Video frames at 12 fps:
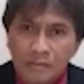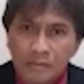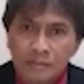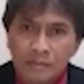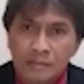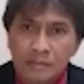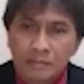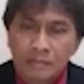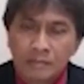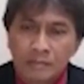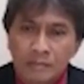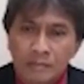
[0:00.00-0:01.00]

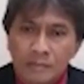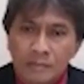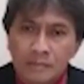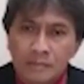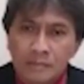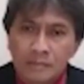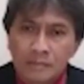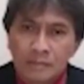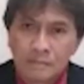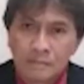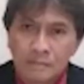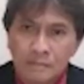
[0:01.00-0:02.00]

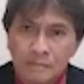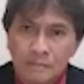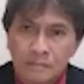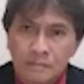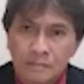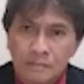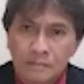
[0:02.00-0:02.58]
[no speech]